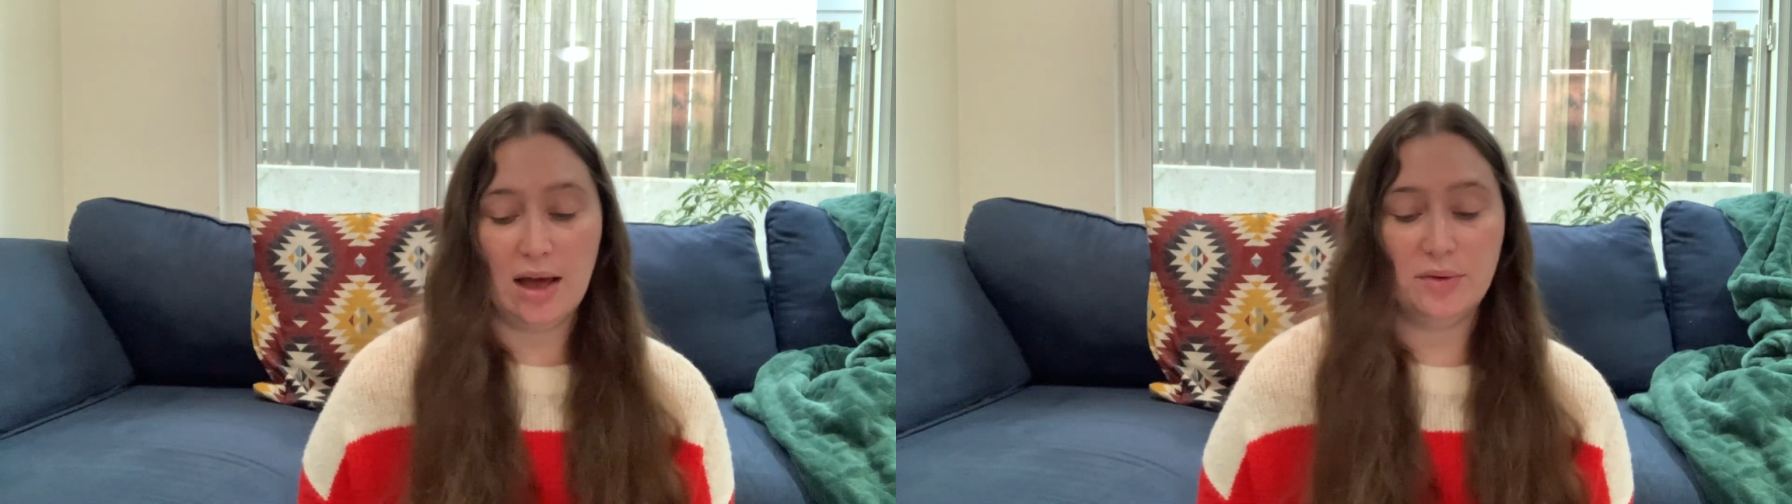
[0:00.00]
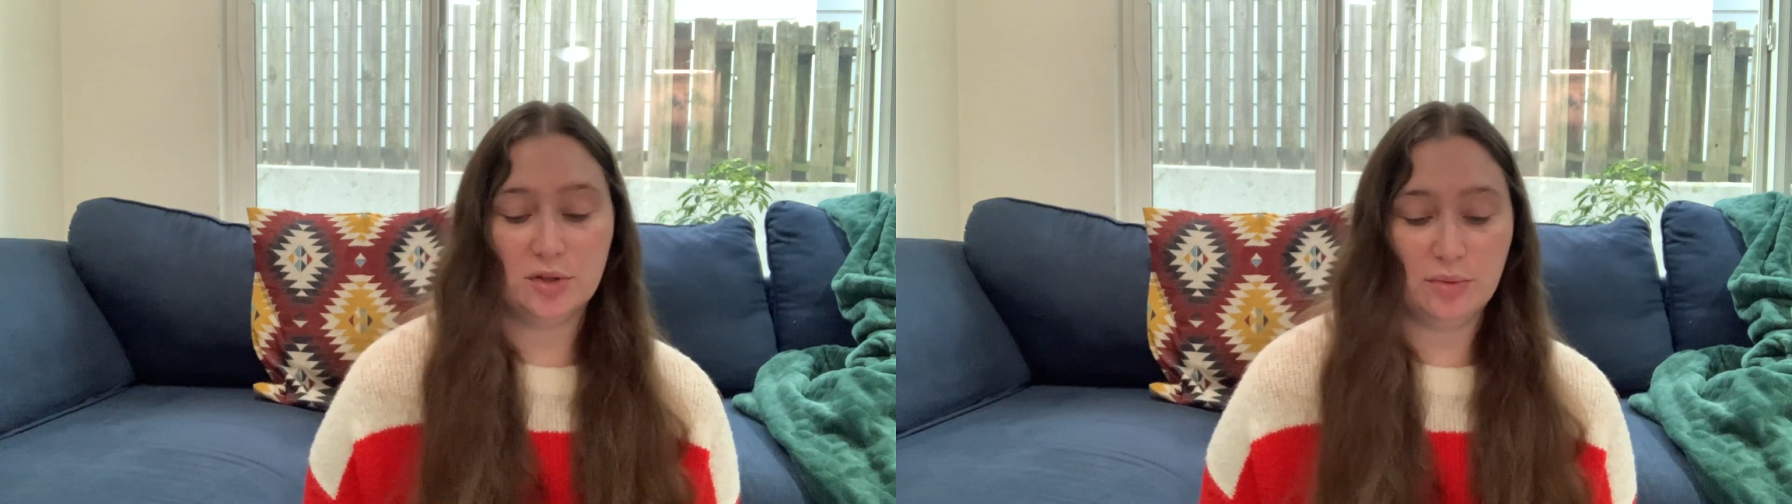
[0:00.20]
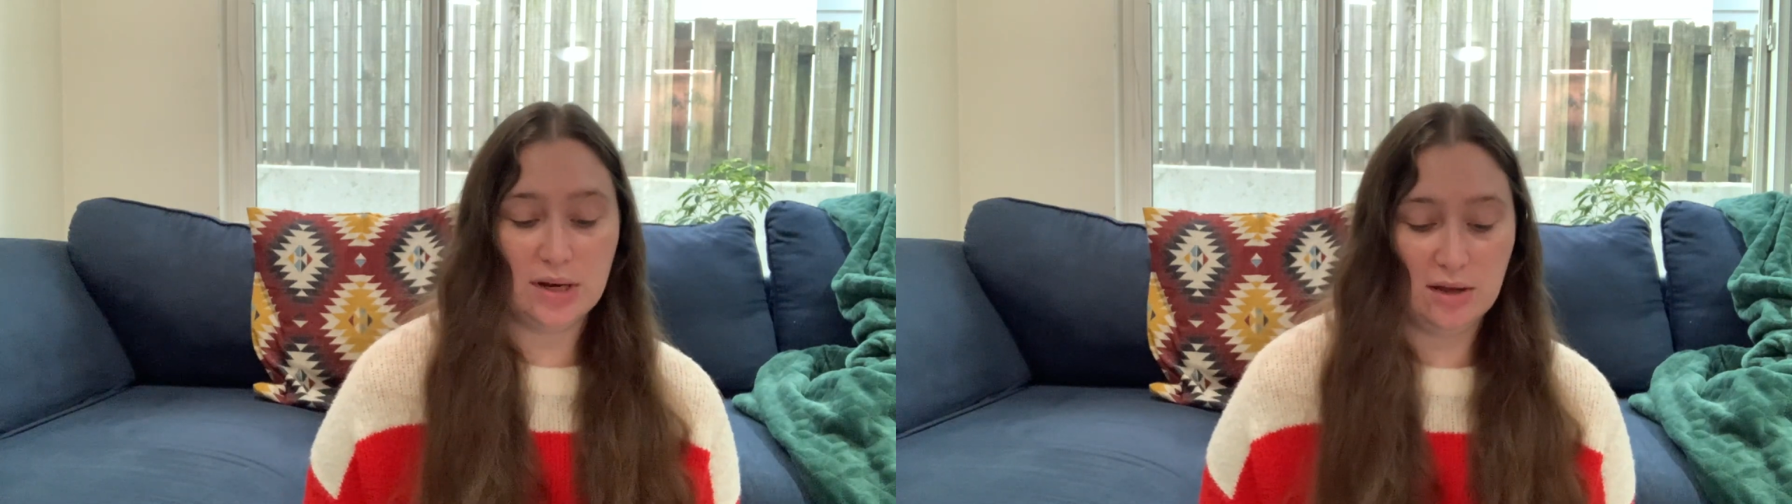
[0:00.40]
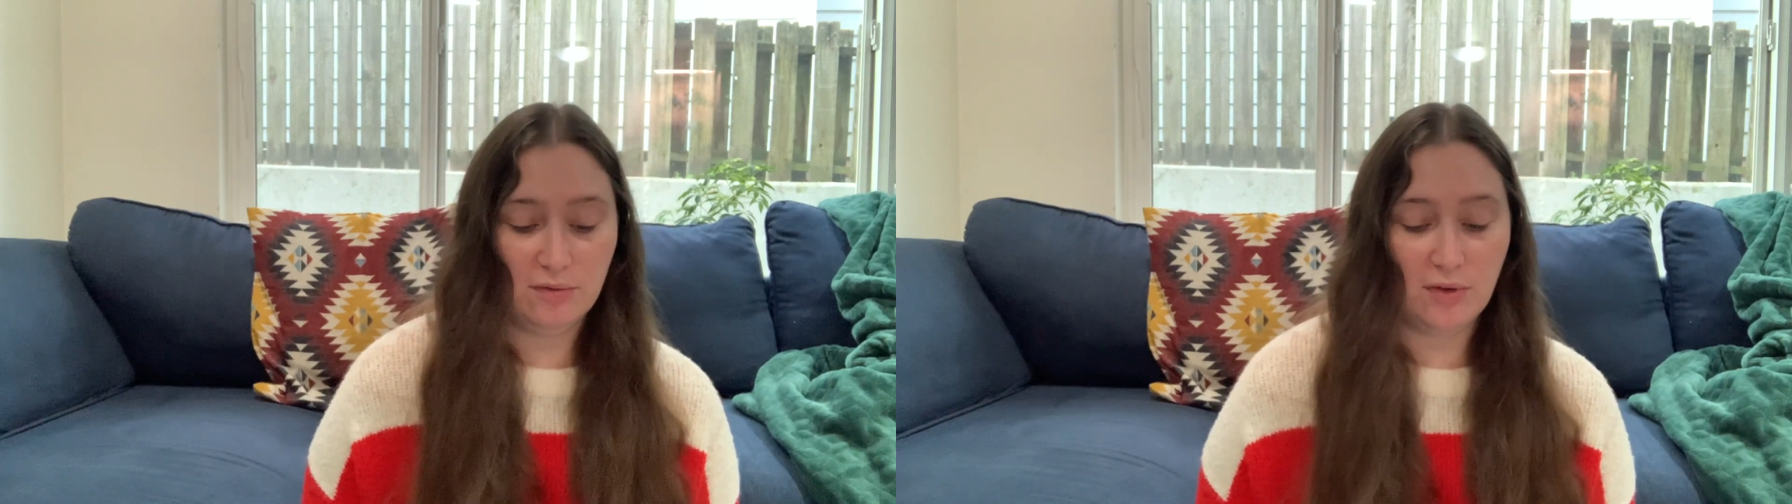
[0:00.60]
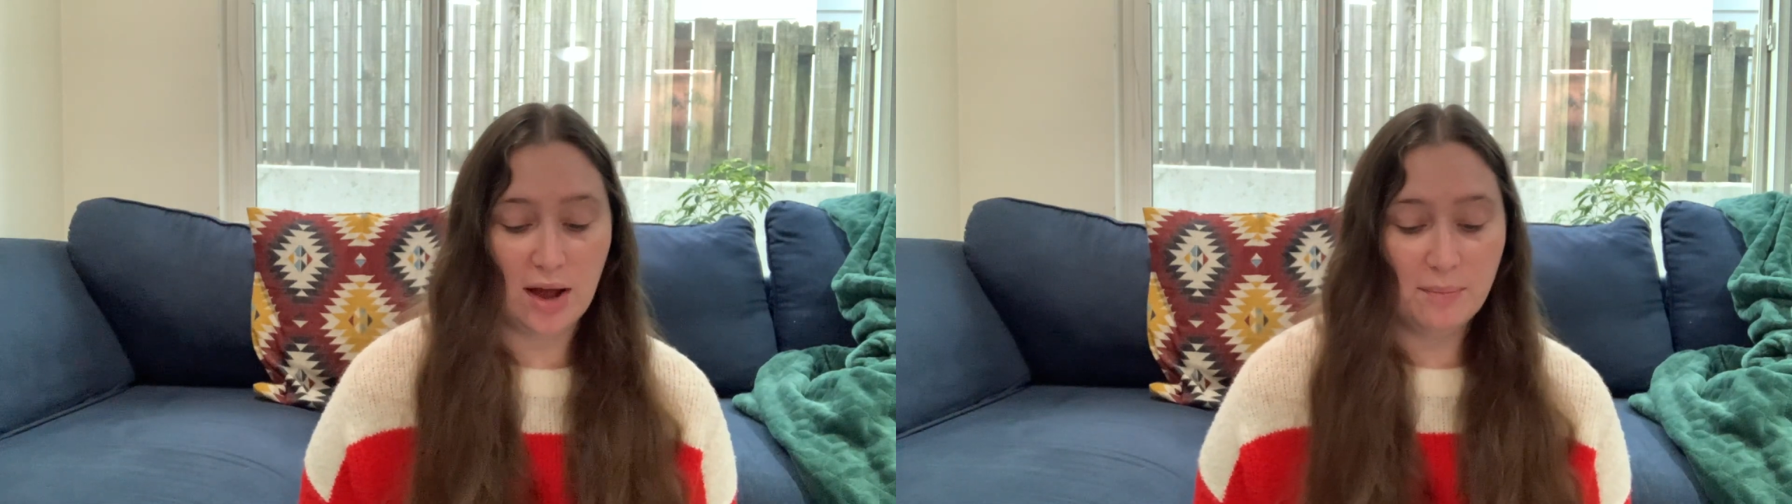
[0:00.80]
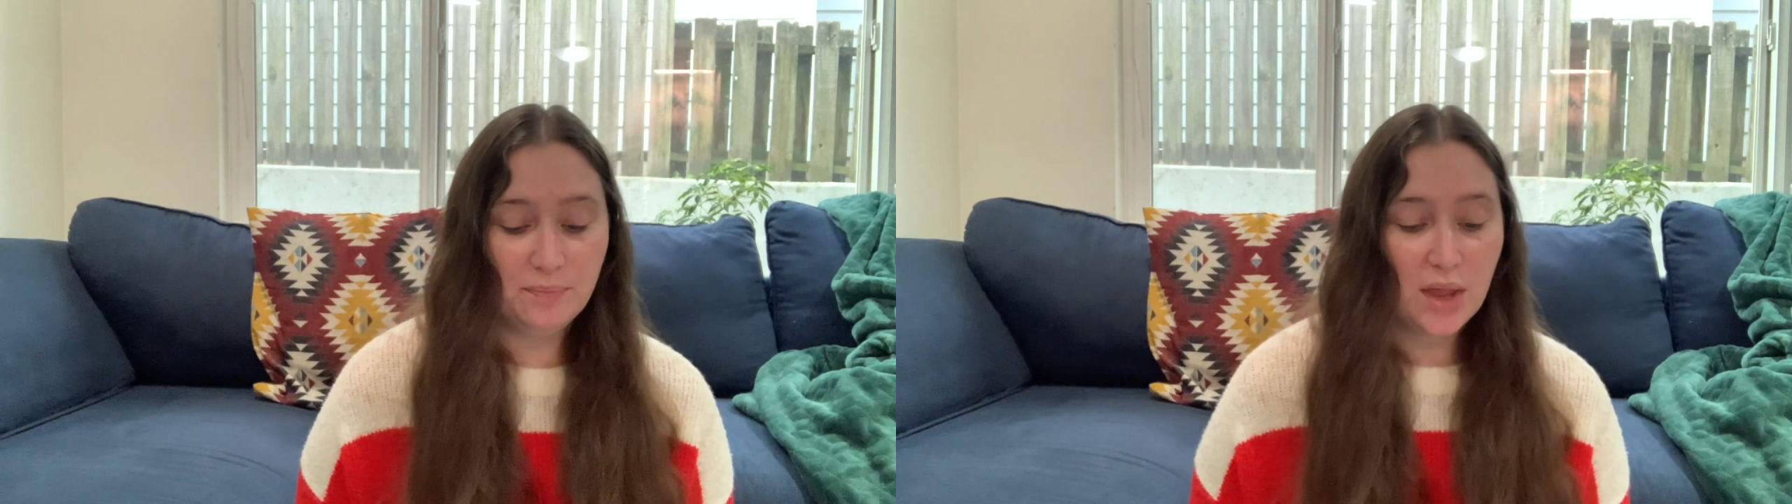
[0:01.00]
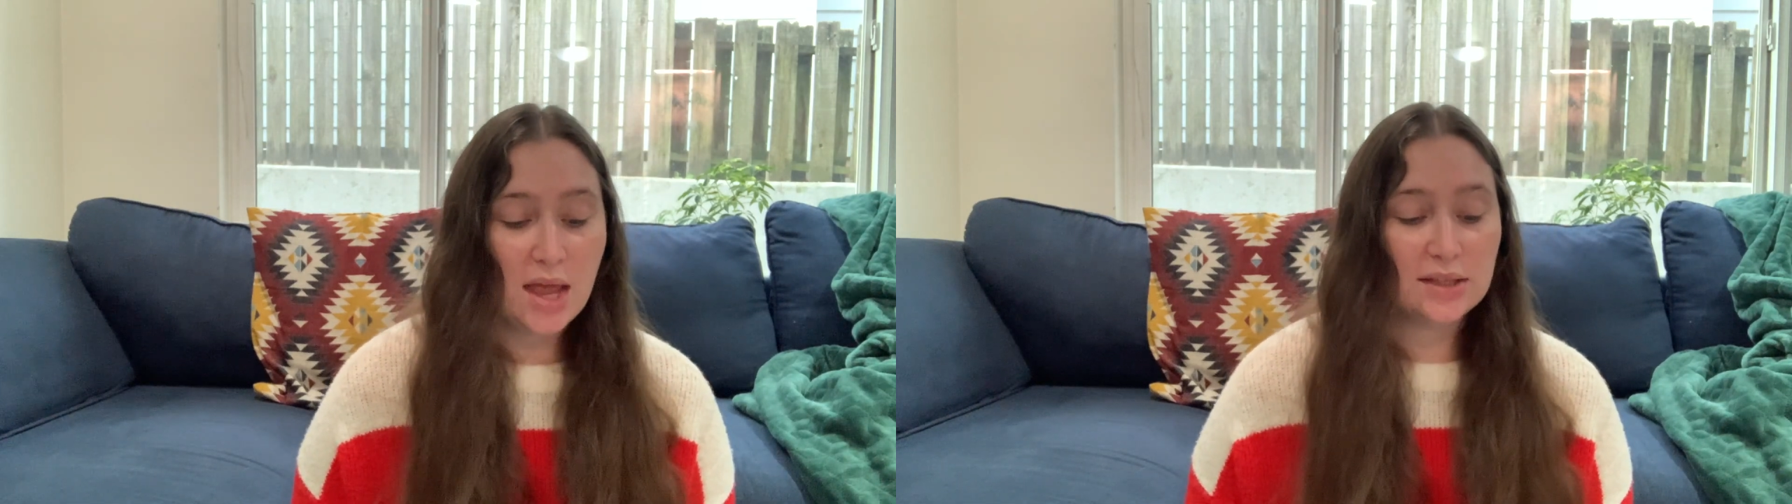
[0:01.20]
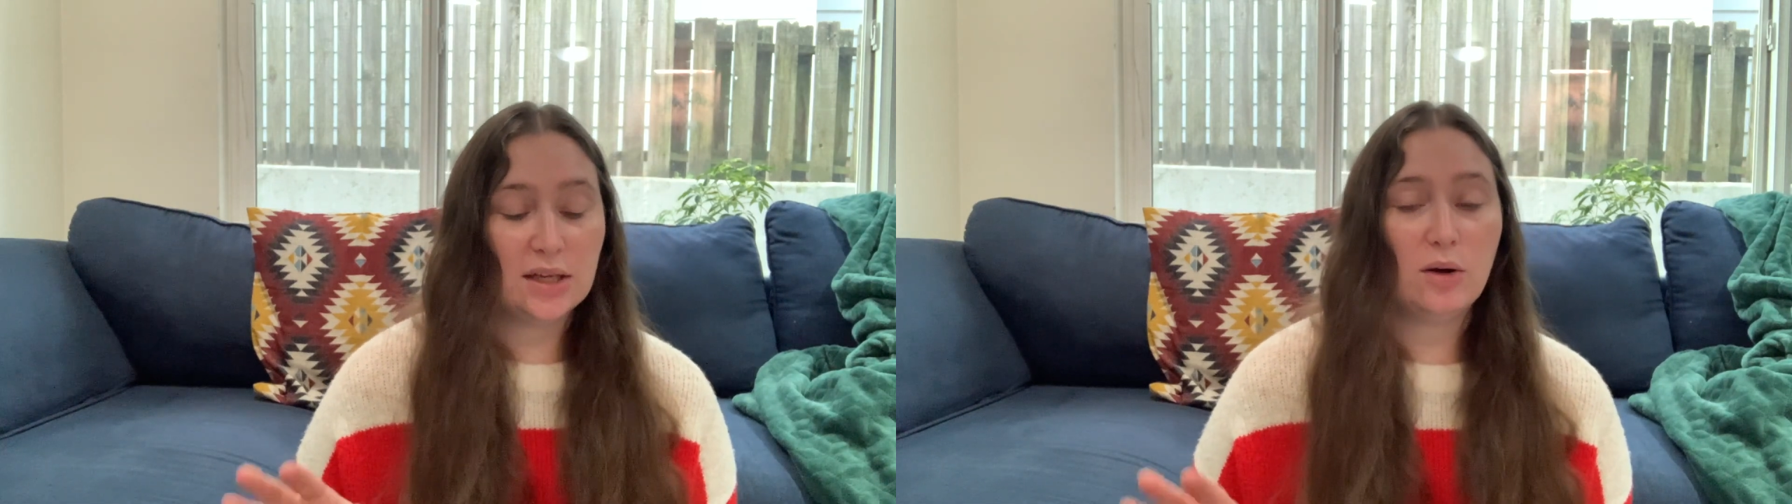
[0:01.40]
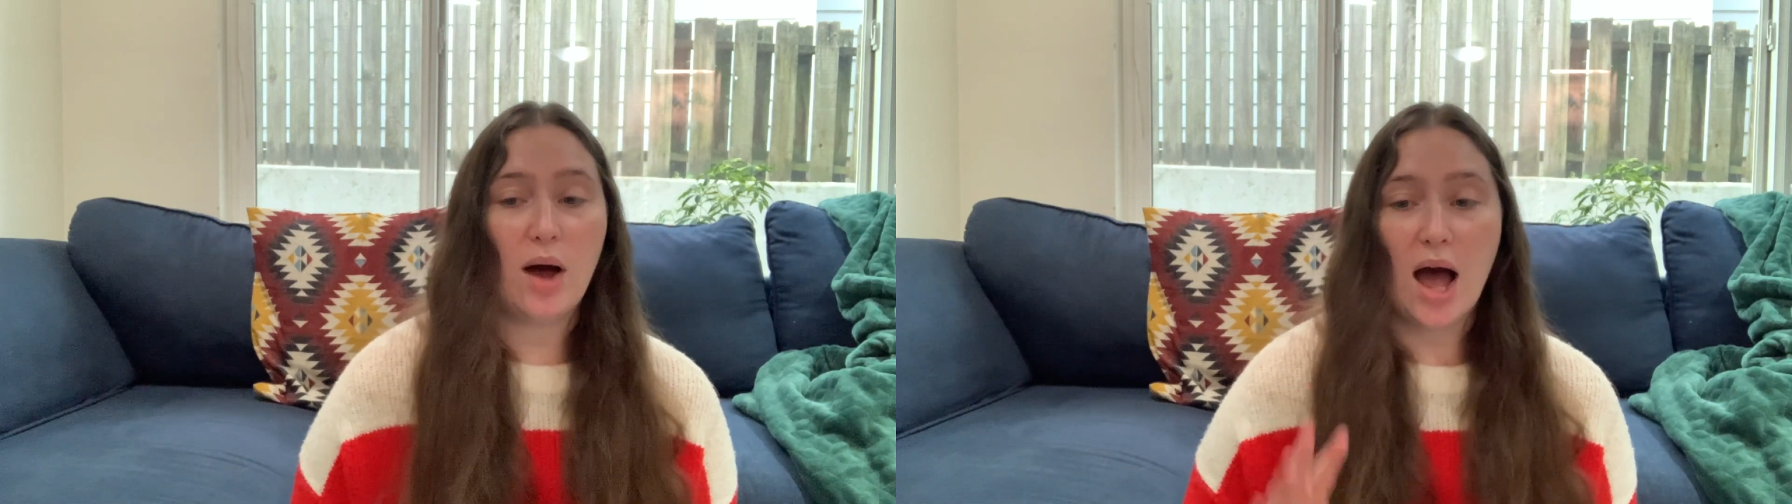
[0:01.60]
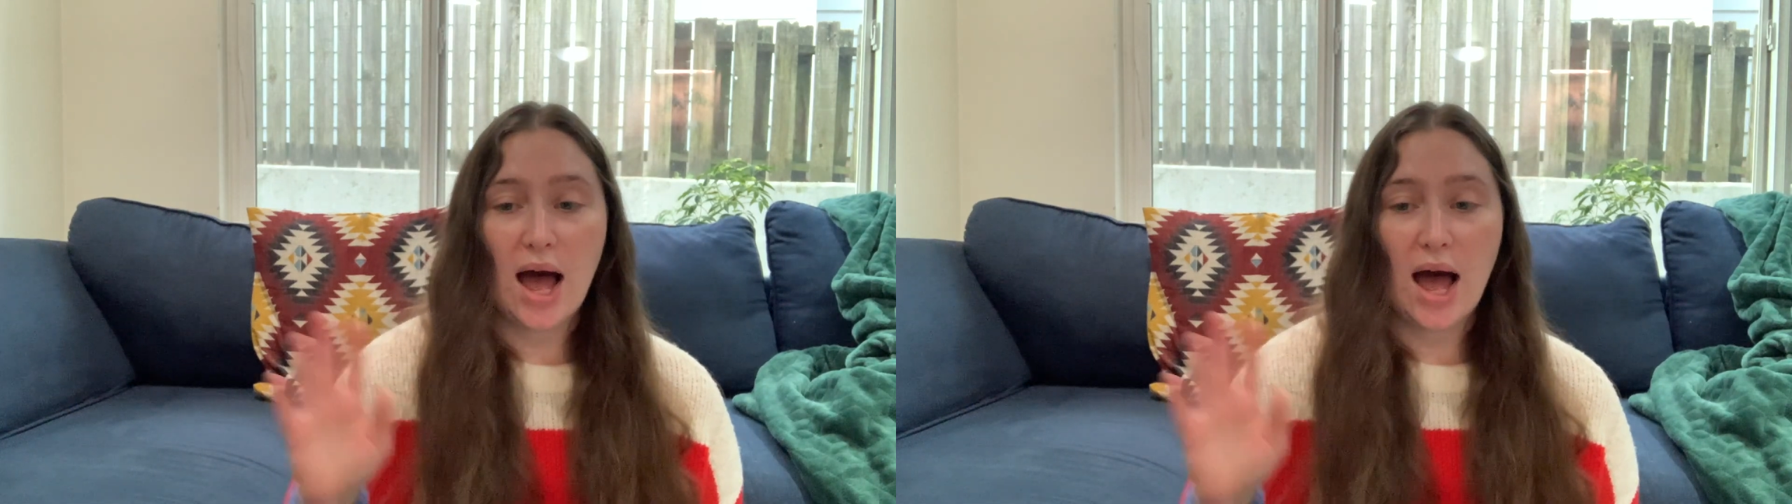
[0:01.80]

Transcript: I was reading from. So